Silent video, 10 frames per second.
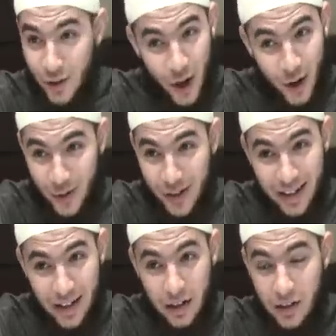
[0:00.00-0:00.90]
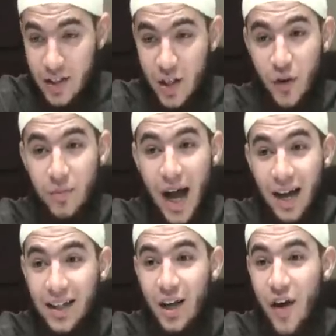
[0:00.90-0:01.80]
even though this is from the
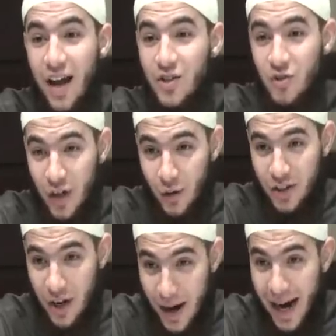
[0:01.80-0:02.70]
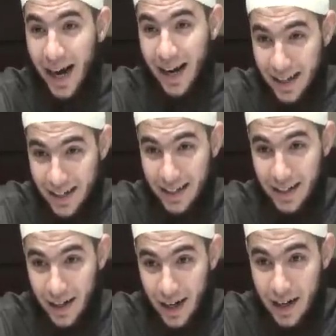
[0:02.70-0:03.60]
Aqeel of Ahl Sunnah wal
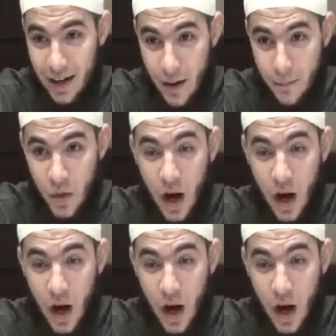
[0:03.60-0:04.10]
Jama'ah.